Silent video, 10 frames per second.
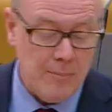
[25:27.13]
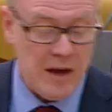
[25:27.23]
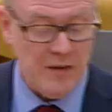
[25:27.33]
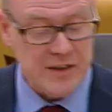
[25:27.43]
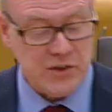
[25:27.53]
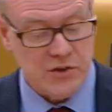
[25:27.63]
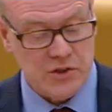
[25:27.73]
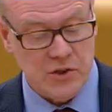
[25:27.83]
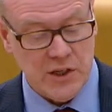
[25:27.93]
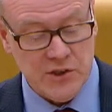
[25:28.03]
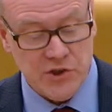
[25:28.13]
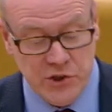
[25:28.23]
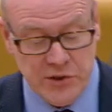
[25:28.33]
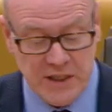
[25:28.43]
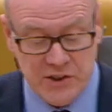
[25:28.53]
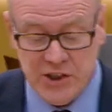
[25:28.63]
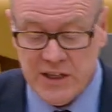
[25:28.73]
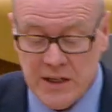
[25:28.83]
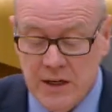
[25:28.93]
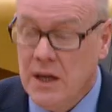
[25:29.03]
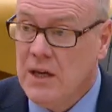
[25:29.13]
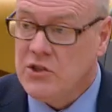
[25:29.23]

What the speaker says: My officials wrote in June this year